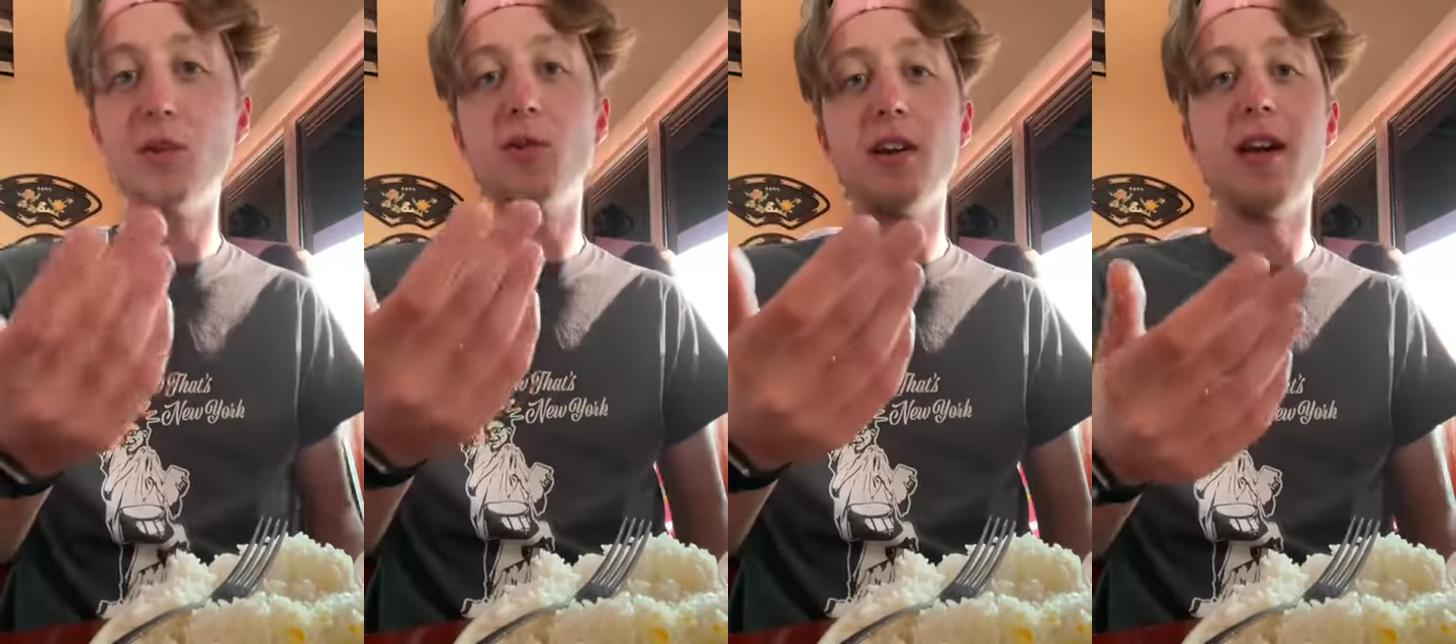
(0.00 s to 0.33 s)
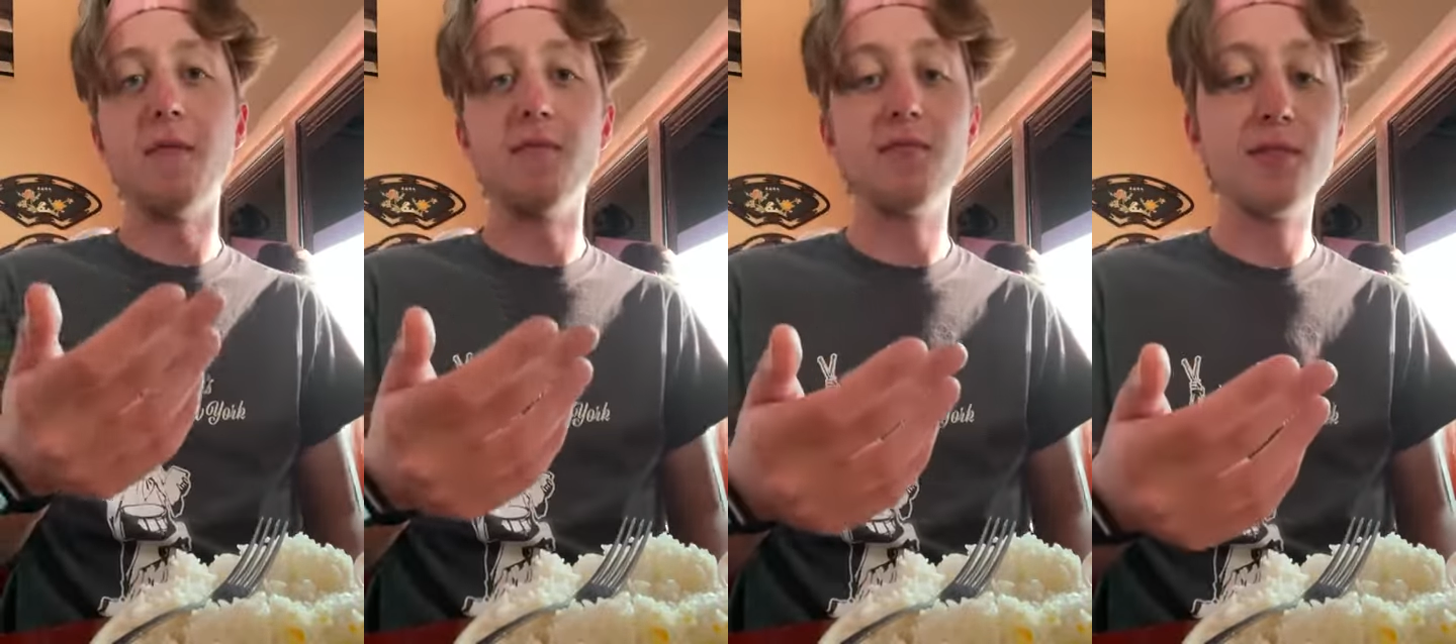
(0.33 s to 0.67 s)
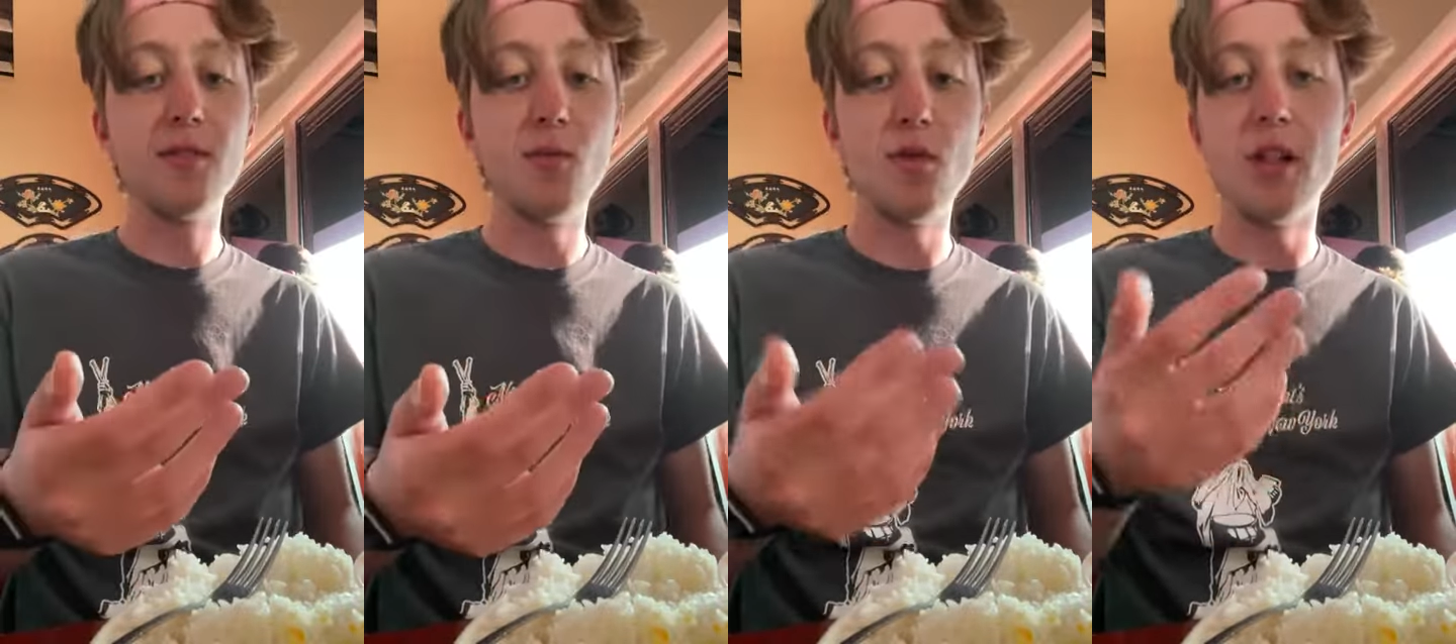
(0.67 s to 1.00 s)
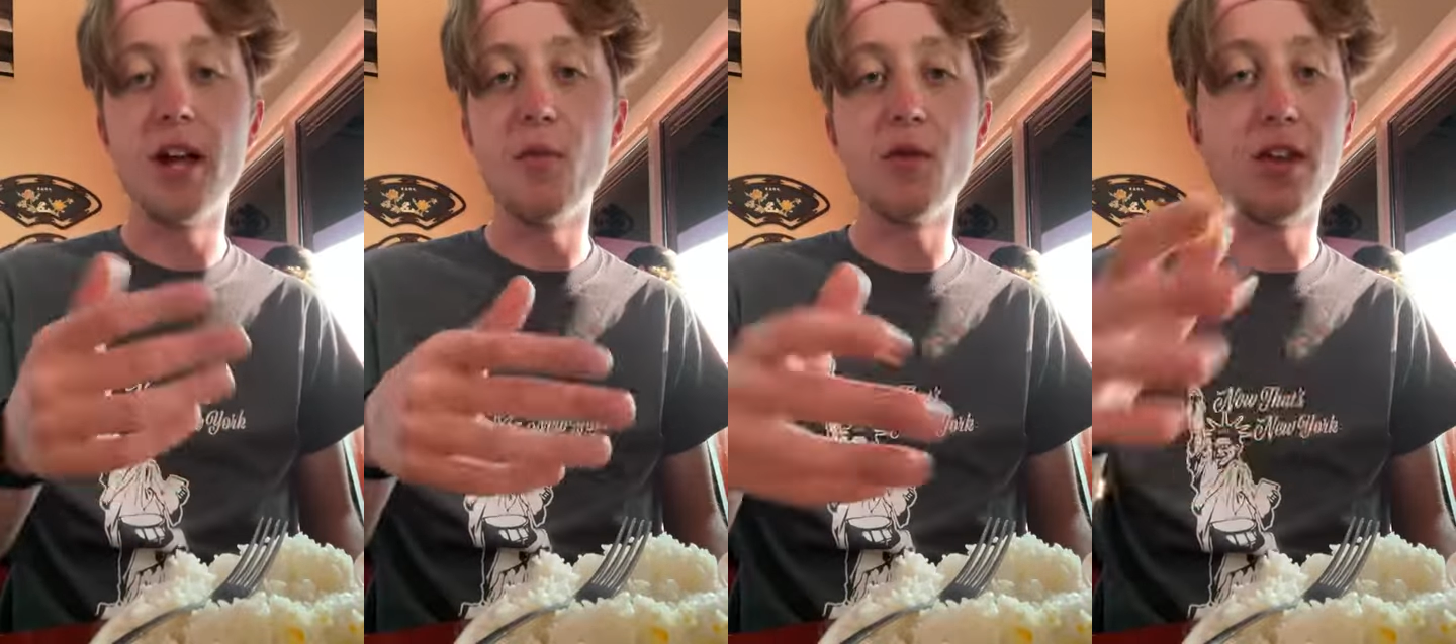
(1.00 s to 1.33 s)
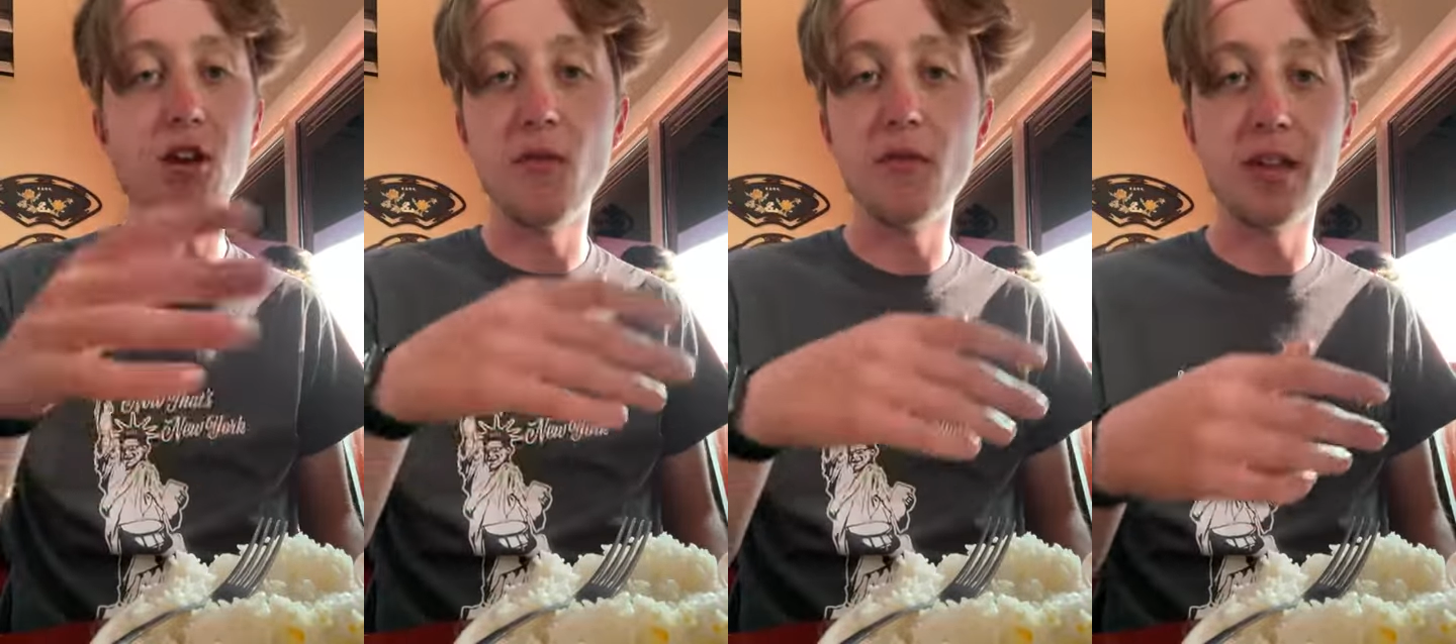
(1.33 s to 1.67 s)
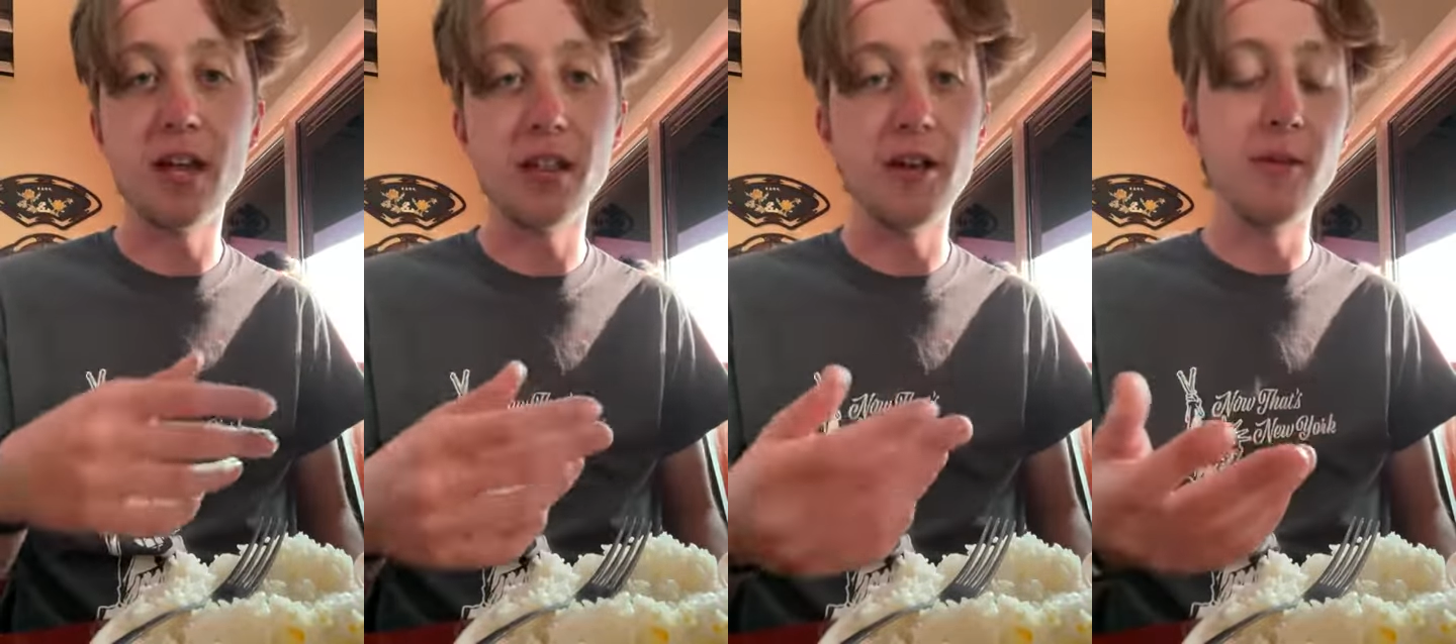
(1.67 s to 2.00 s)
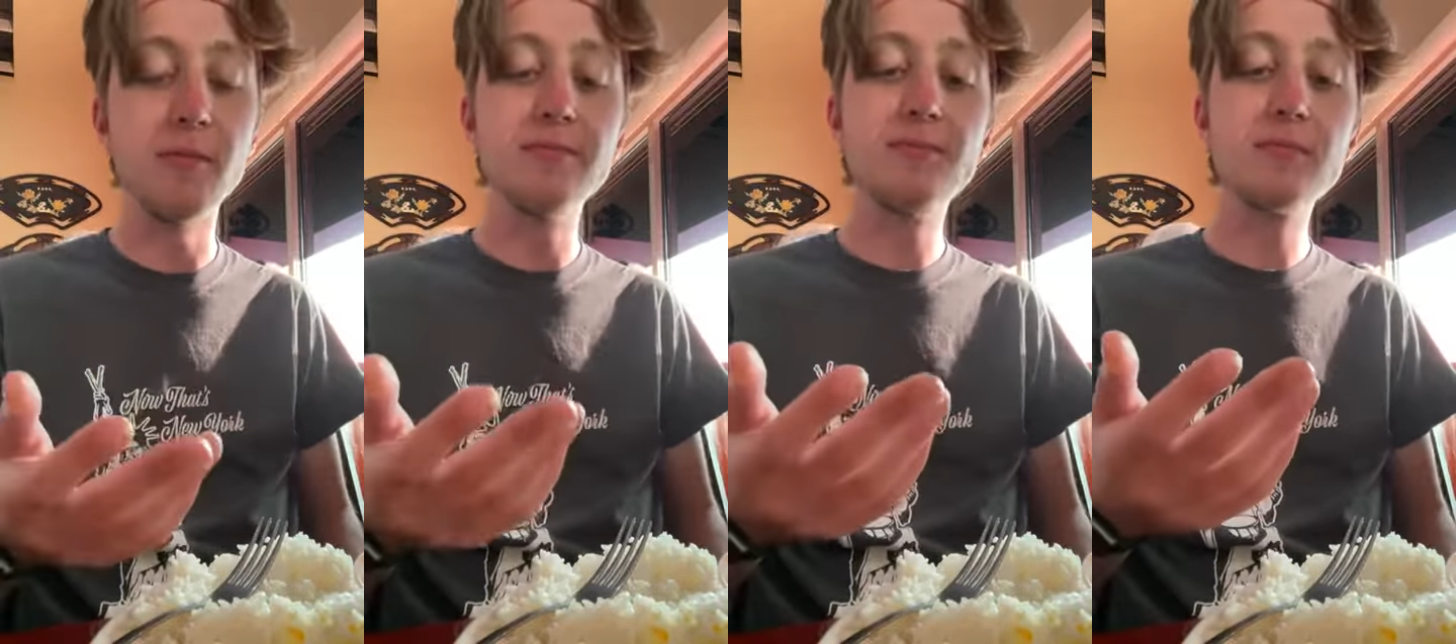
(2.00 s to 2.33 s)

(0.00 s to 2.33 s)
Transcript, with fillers: okay. We'll uh, we'll get over that later.